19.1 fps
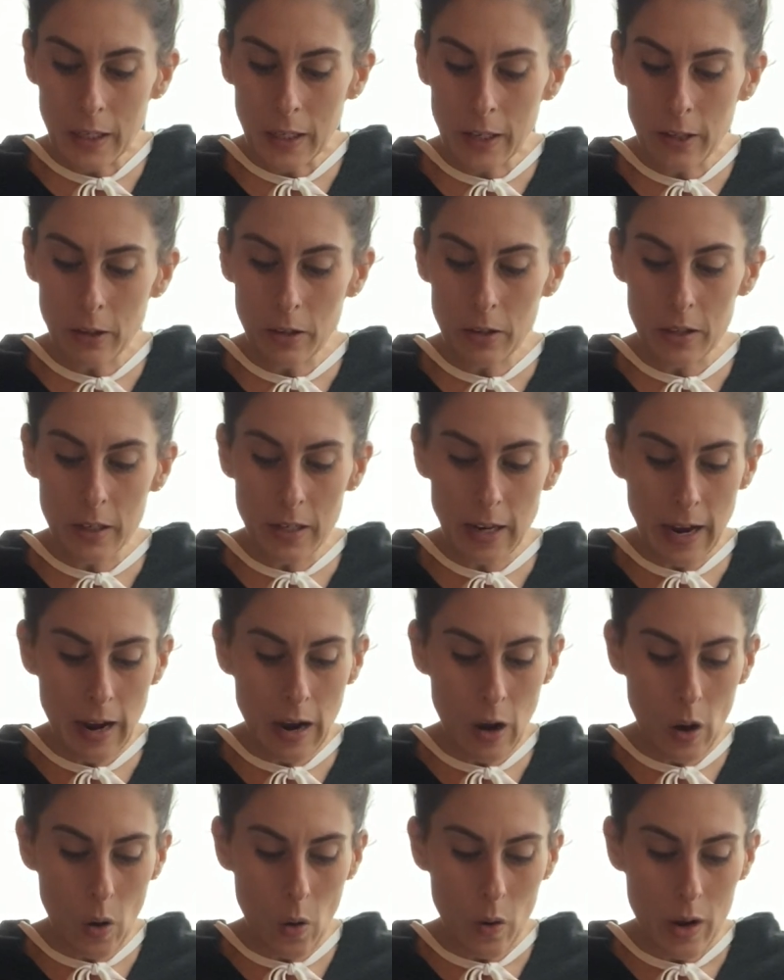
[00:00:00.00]
here in the
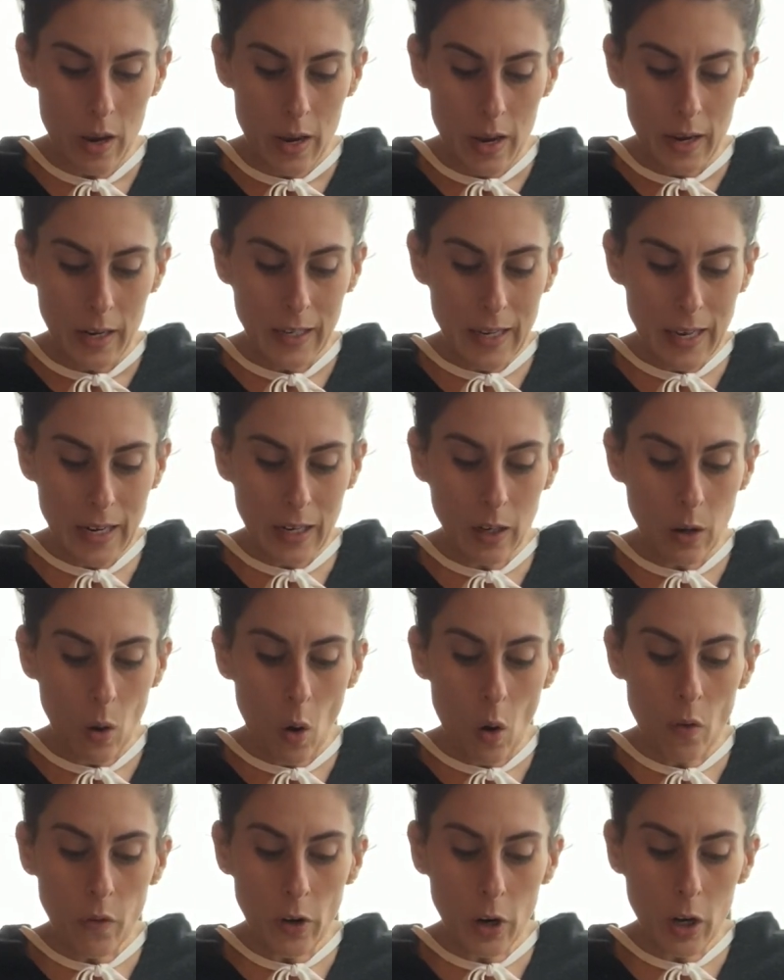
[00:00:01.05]
now,
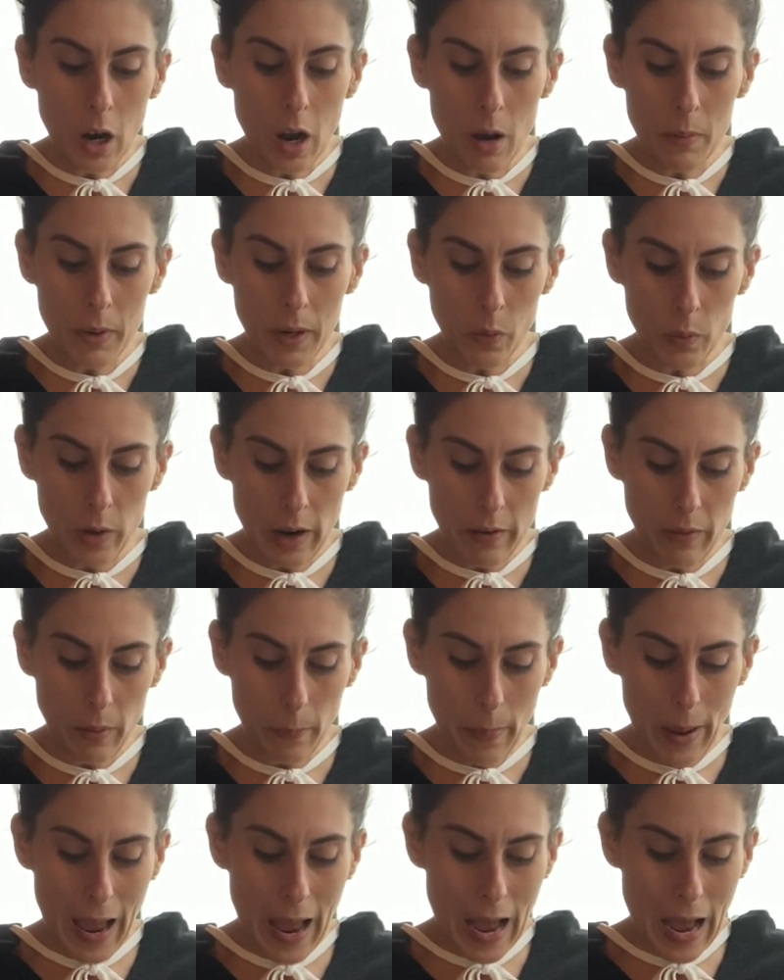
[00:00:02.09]
overcoming whatever
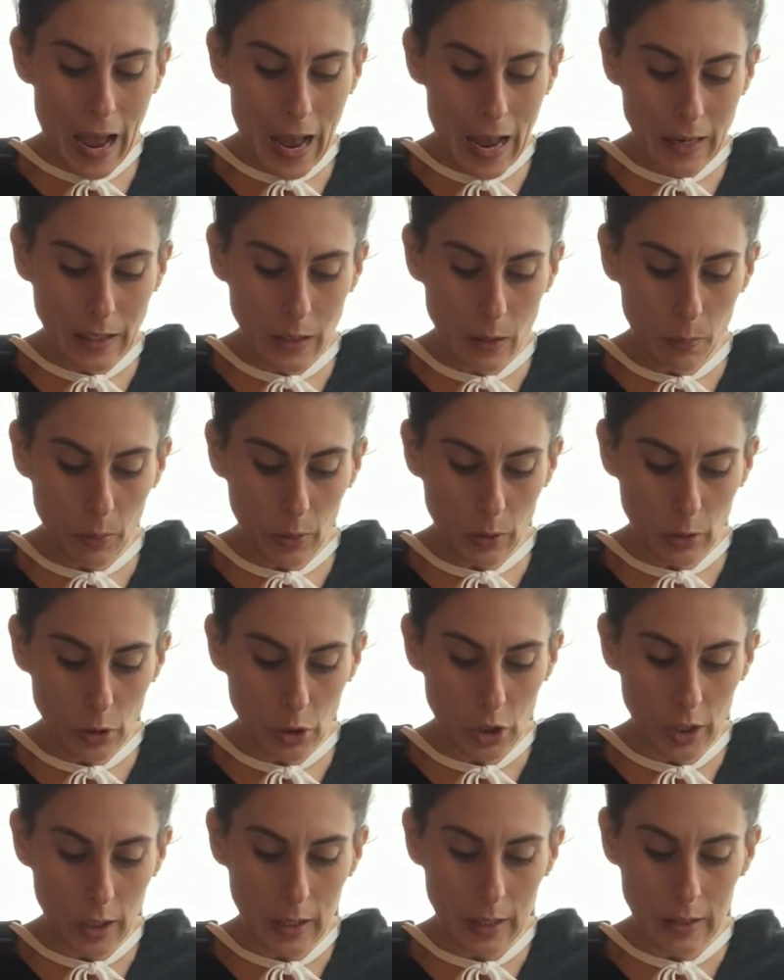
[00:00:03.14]
past
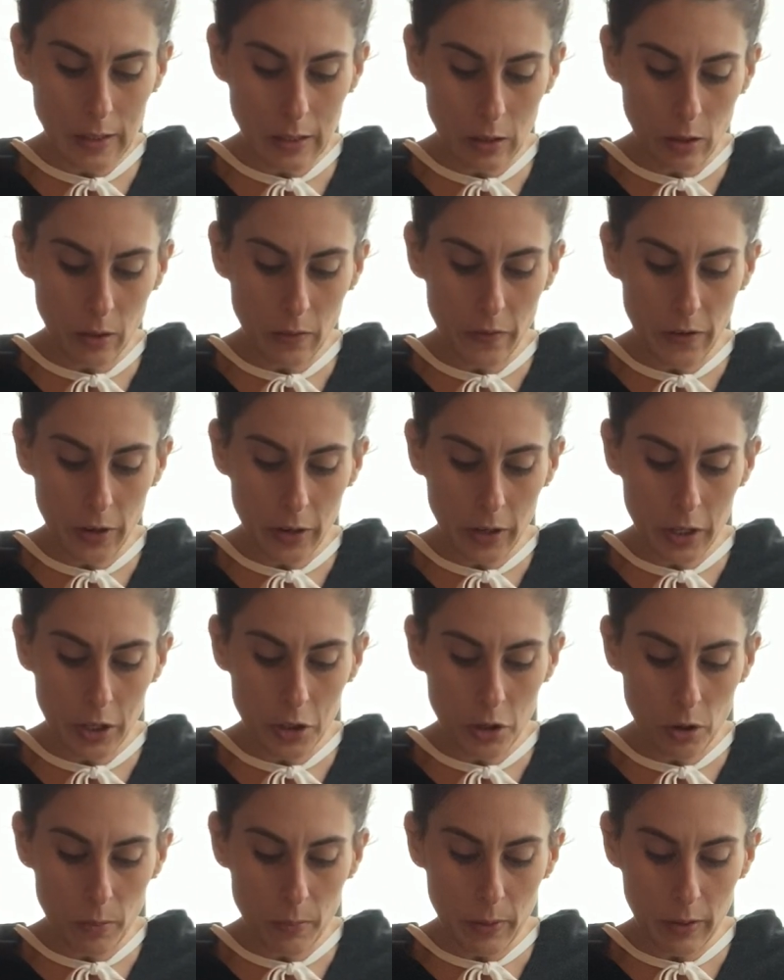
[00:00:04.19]
bullshit is interfering in
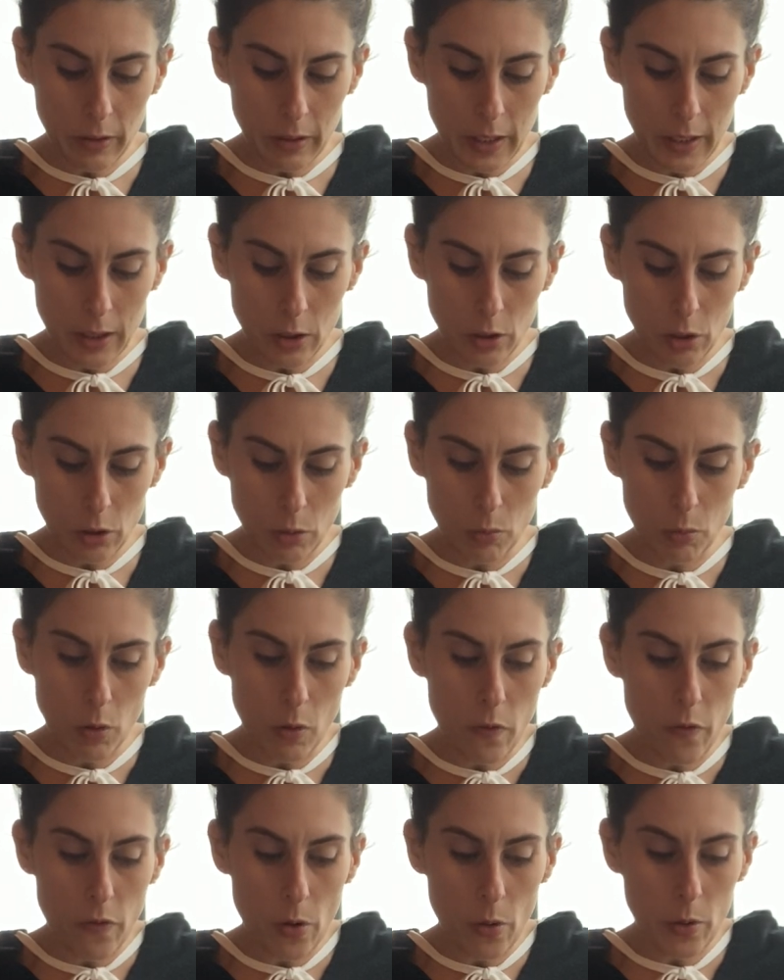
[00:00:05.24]
your ability to
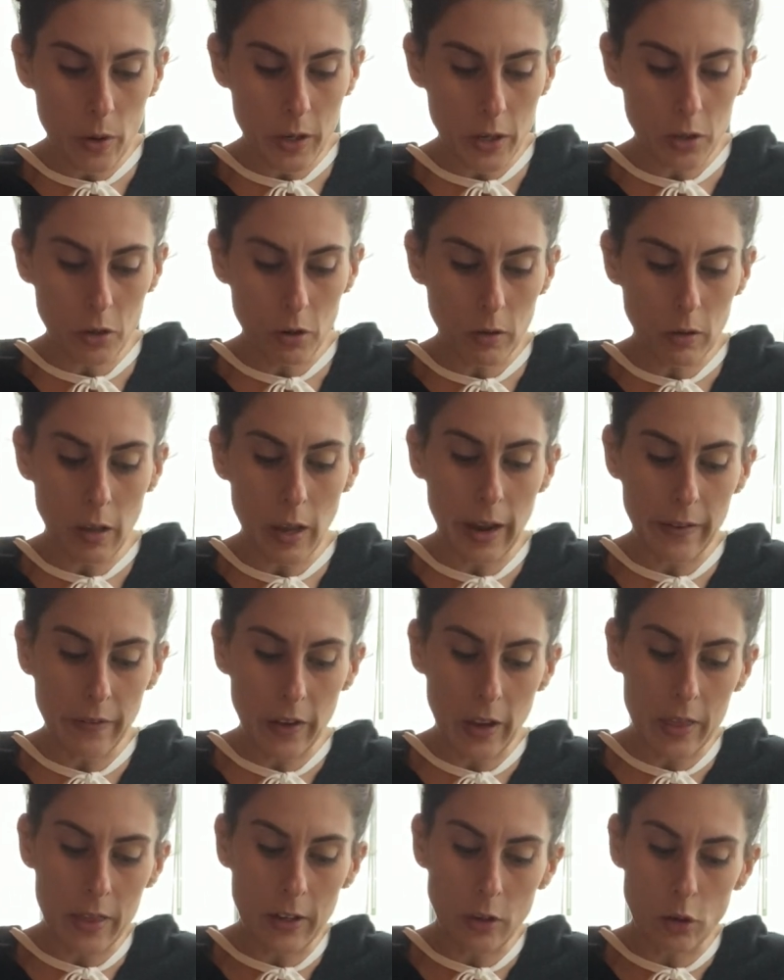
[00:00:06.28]
move forward in your life,
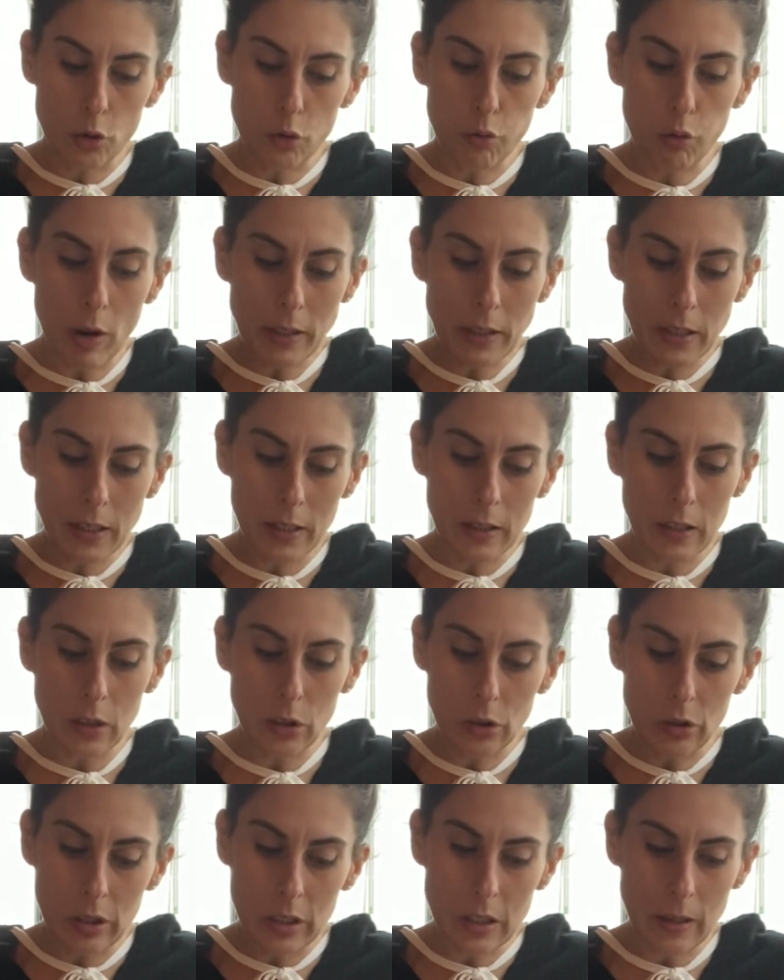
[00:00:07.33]
and then trusting that
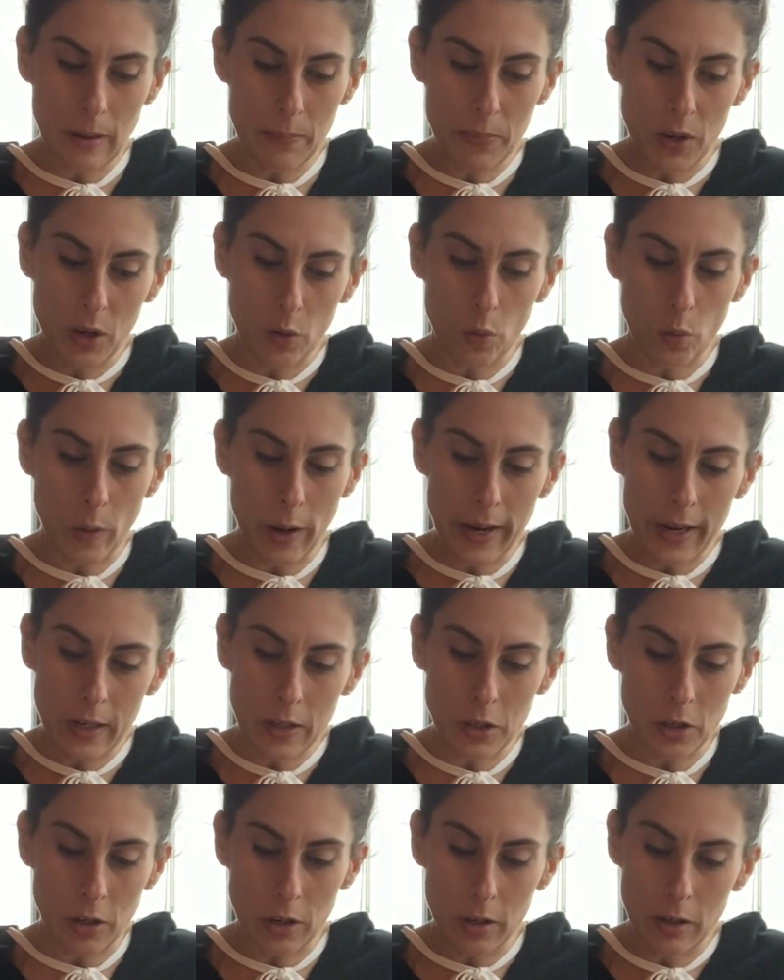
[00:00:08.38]
there is something
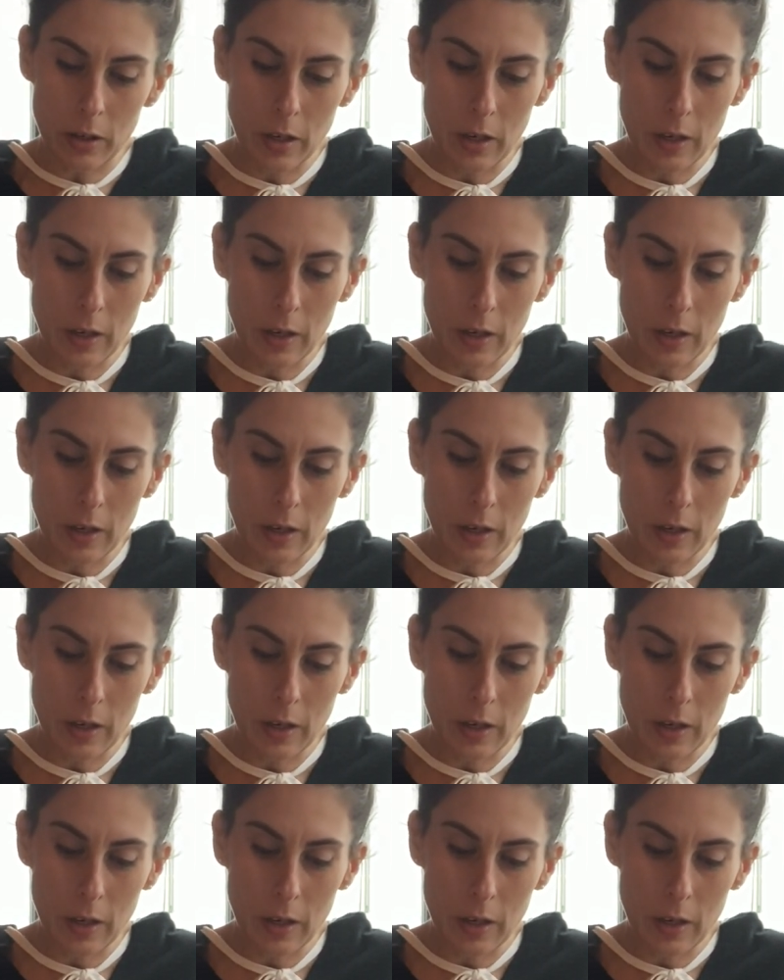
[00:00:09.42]
grander